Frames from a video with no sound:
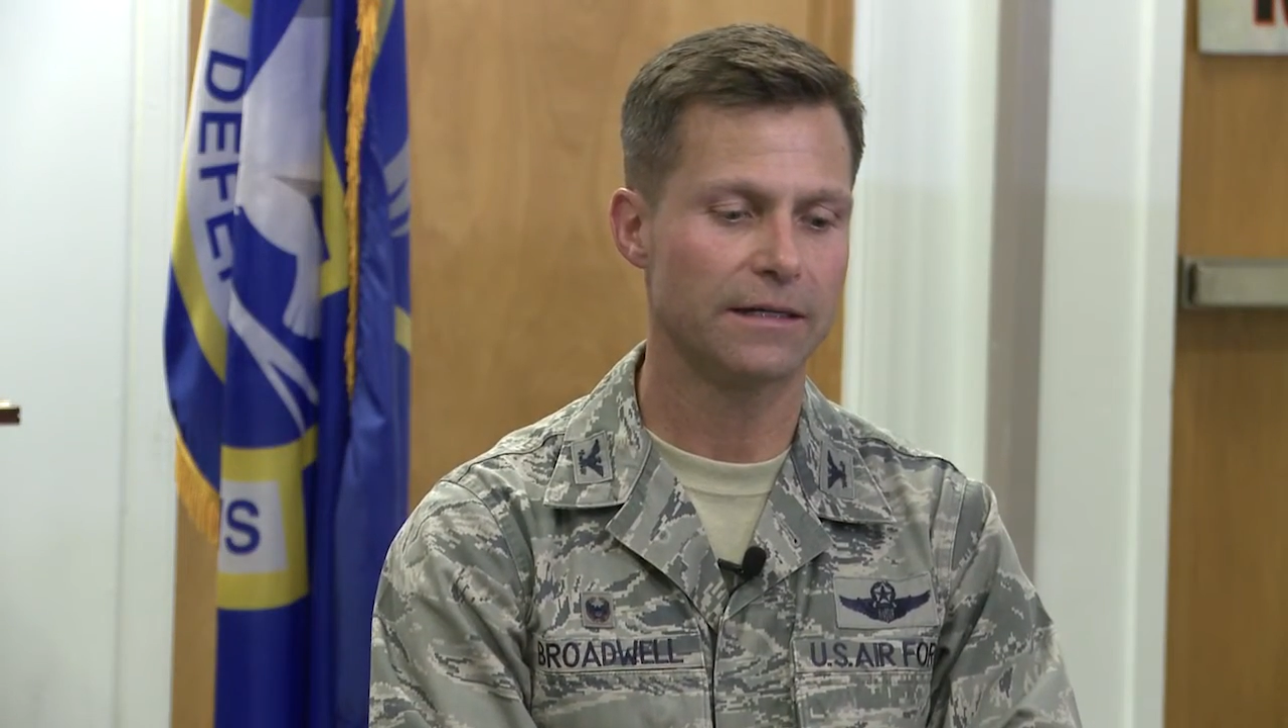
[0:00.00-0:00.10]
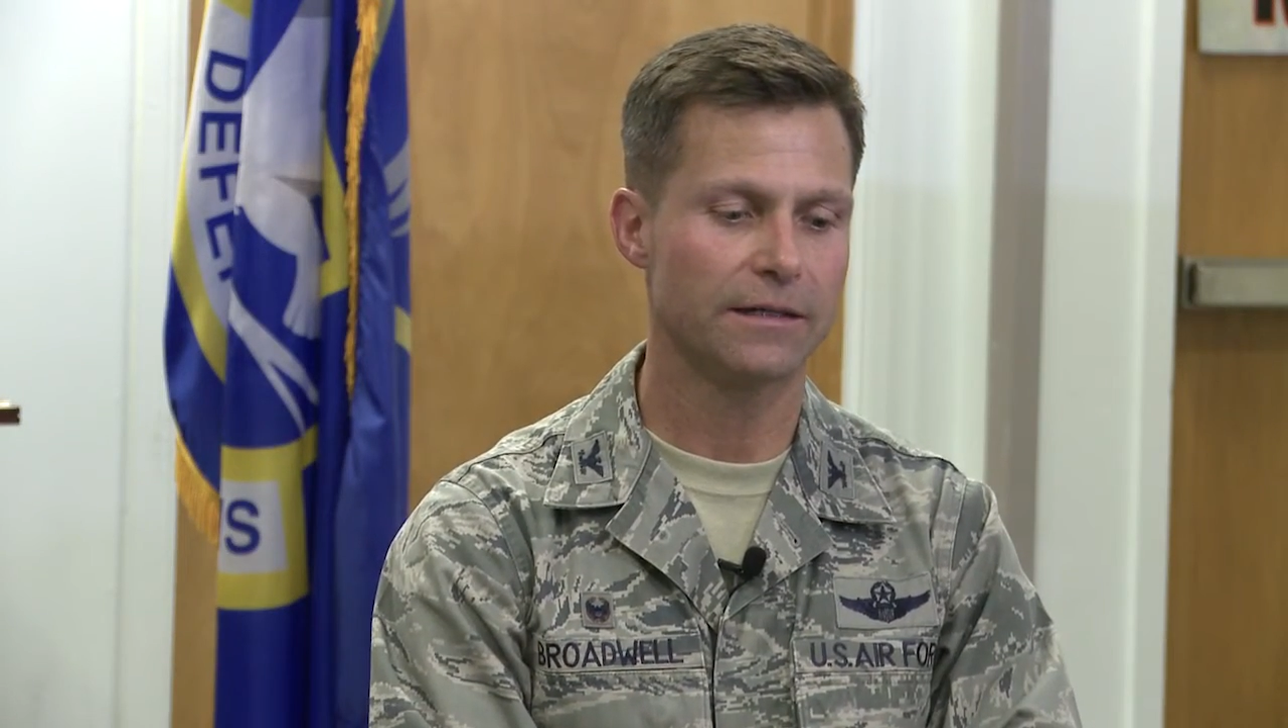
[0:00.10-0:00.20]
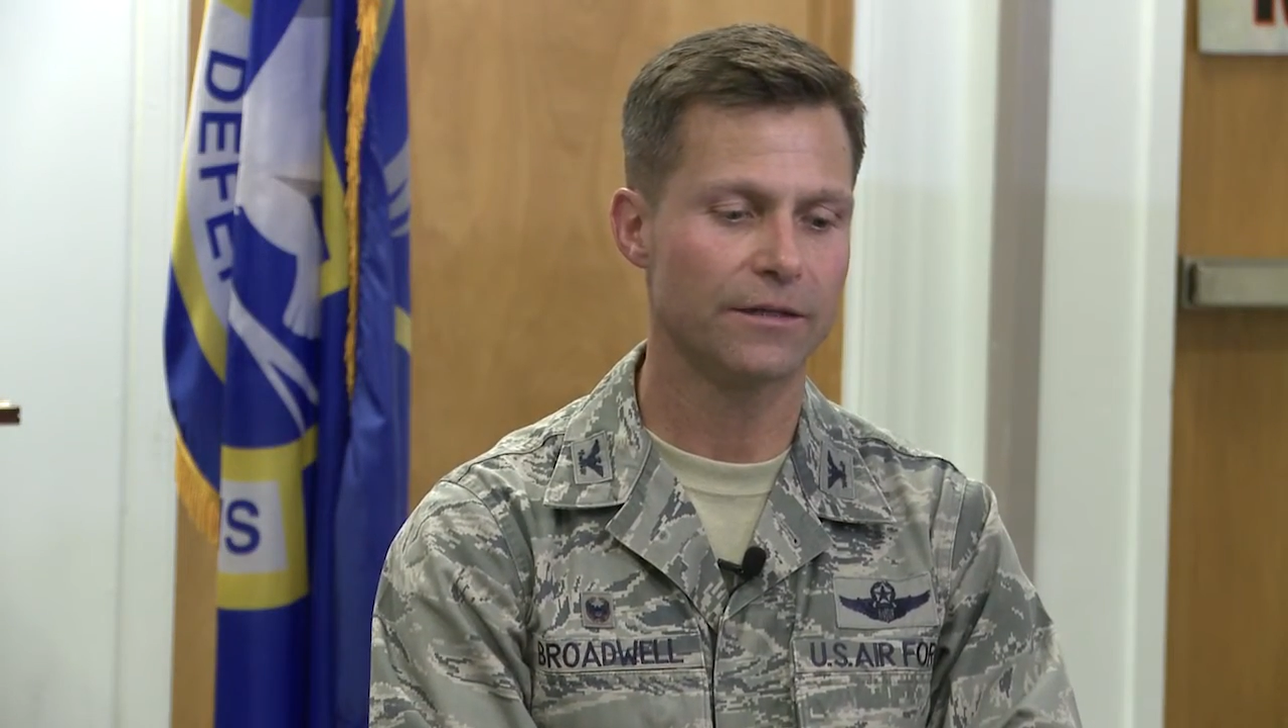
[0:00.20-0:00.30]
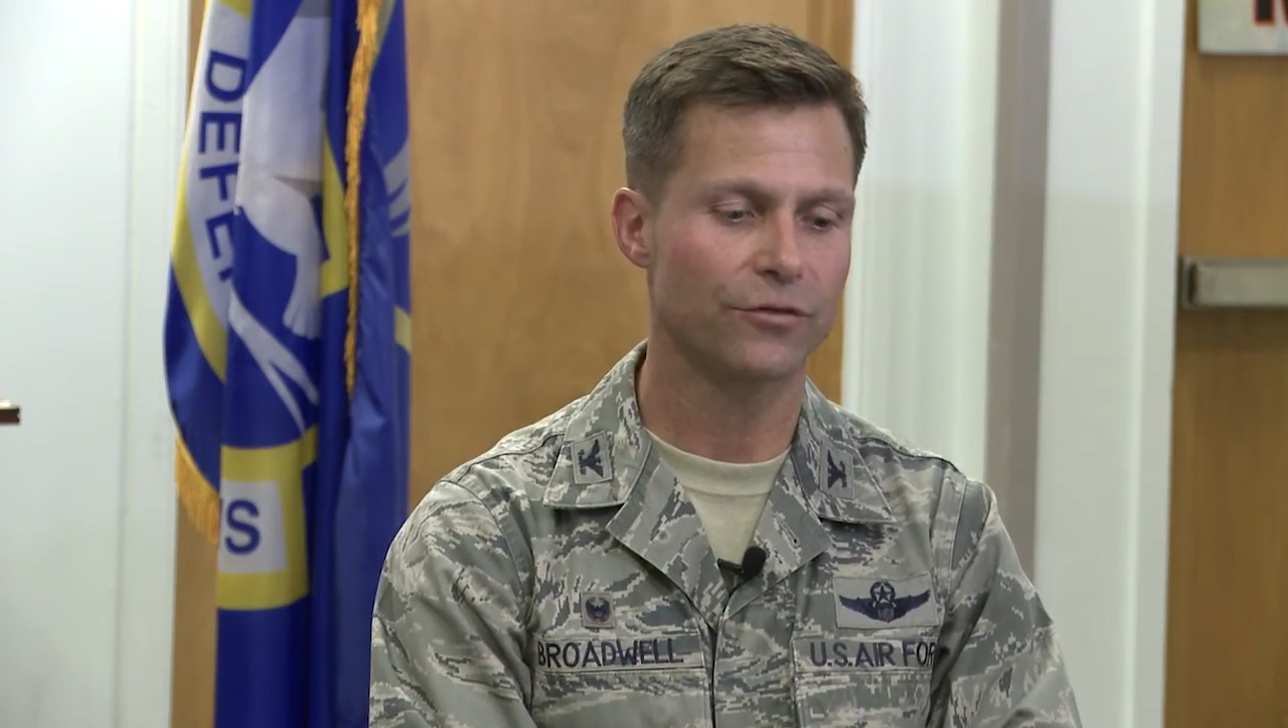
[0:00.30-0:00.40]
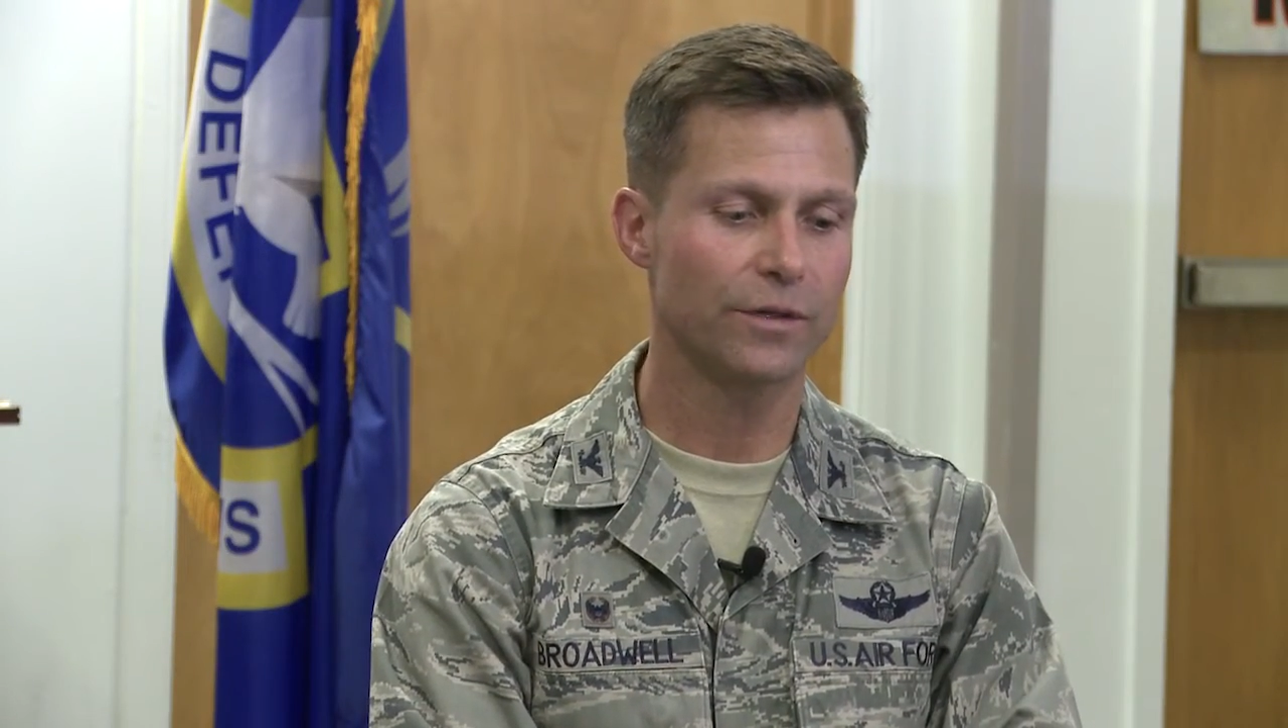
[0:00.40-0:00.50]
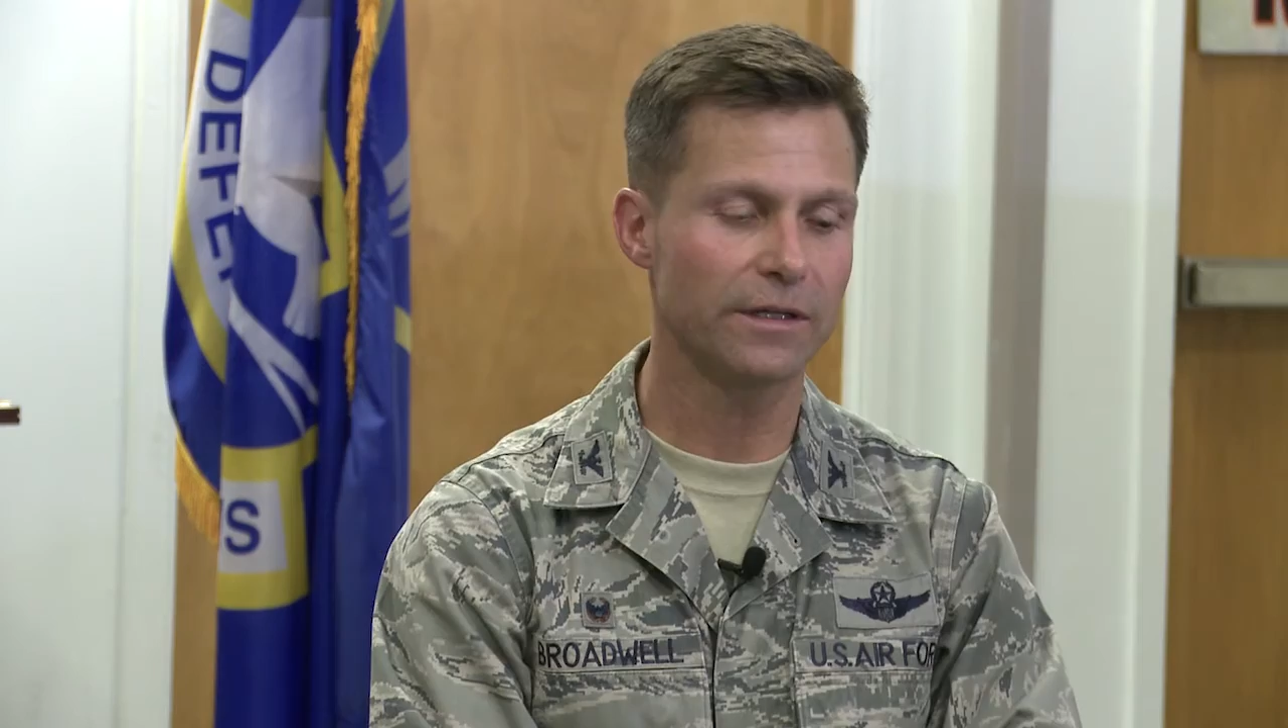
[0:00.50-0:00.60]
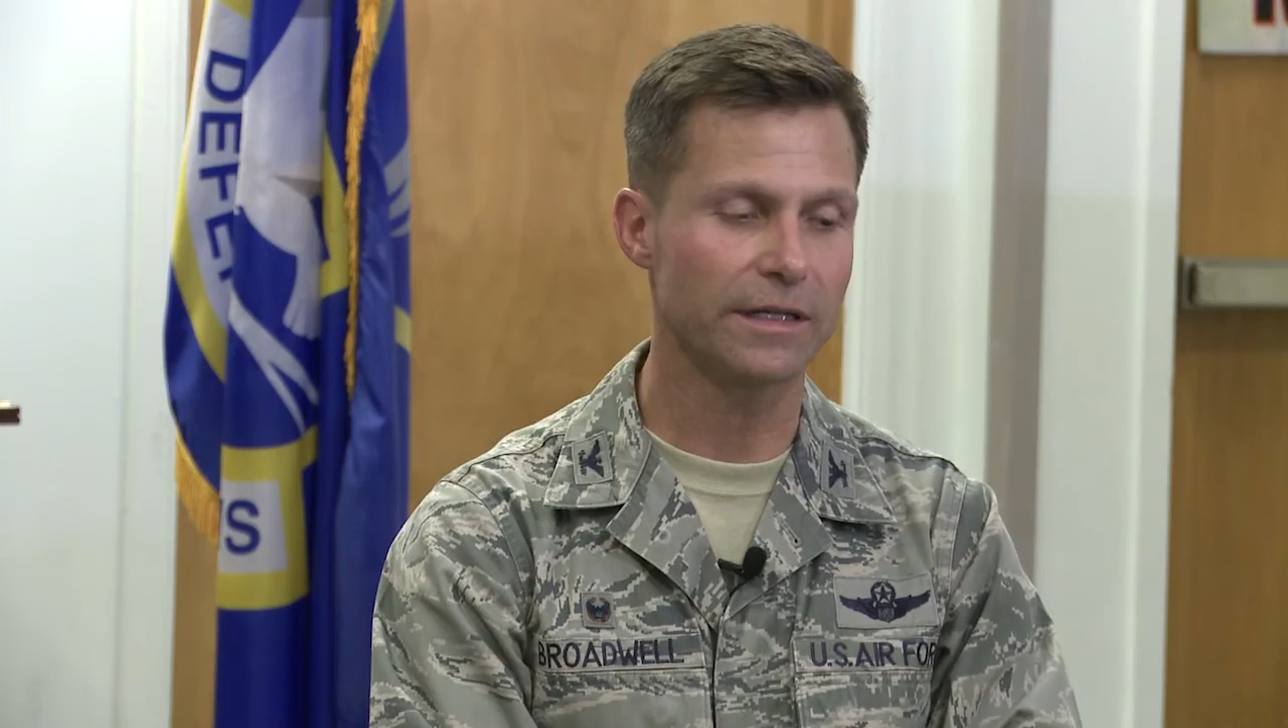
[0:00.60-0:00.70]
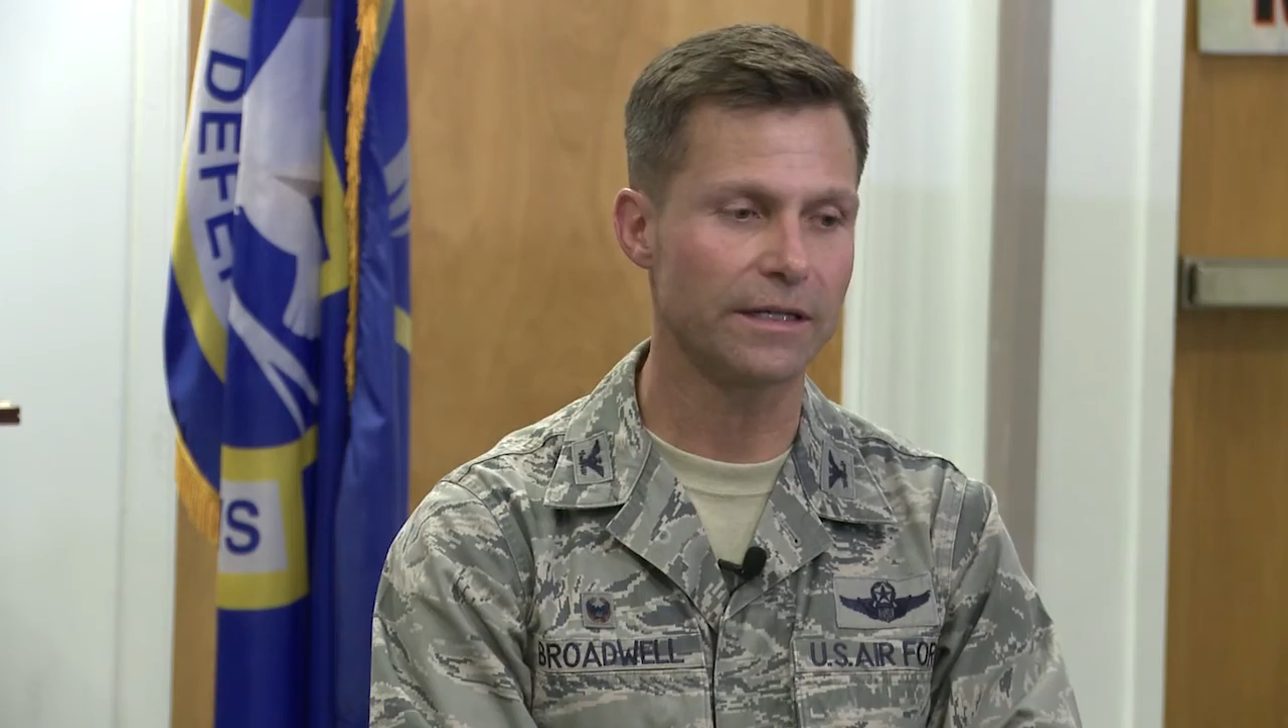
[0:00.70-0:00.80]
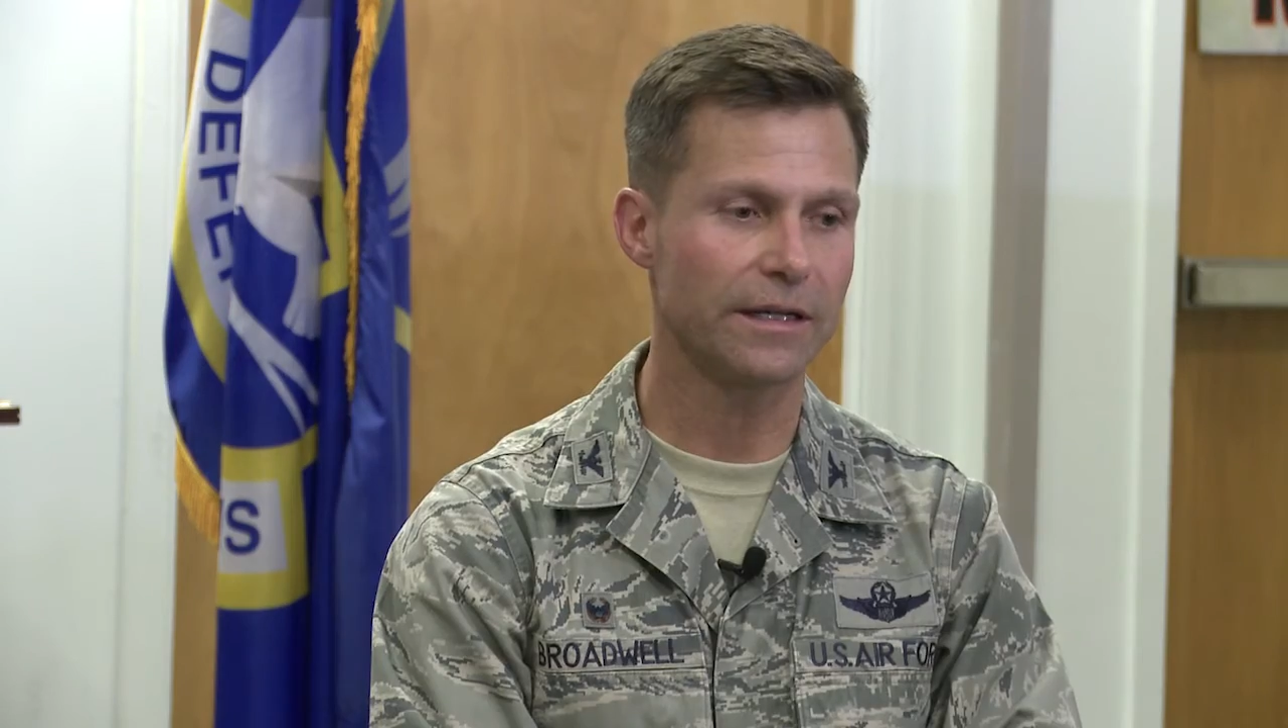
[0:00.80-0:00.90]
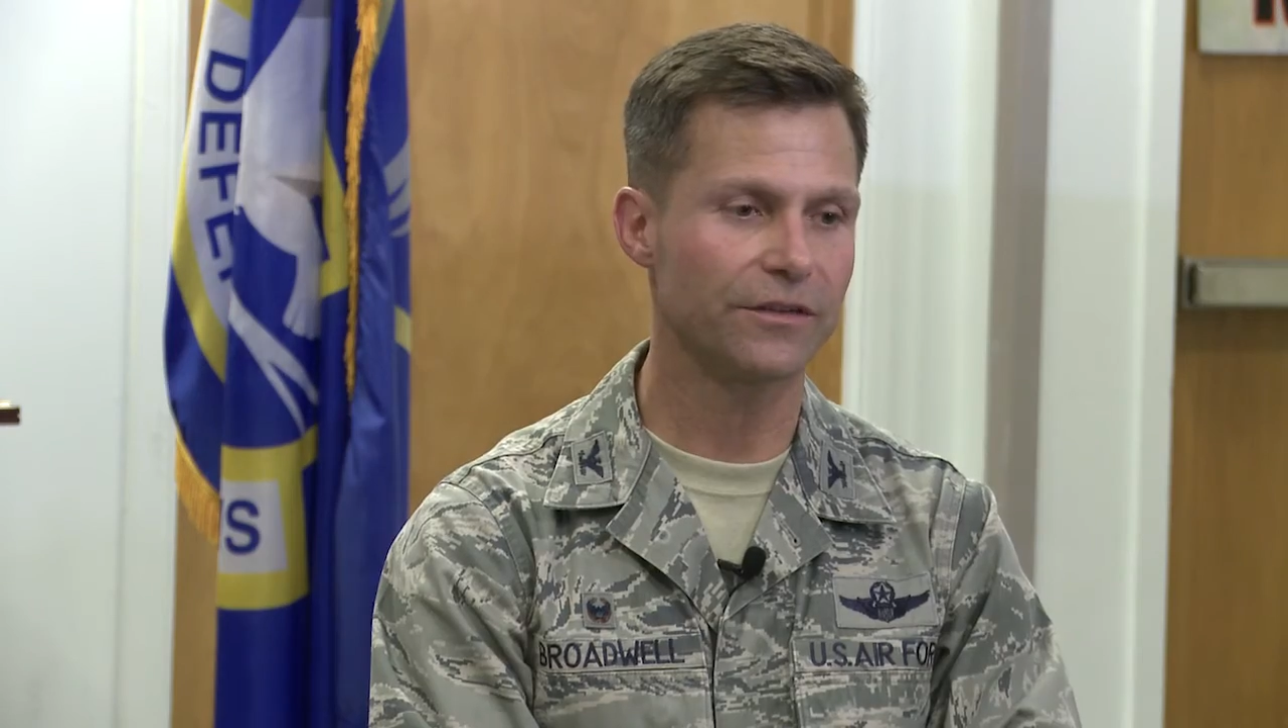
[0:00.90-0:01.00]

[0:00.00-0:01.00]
is really,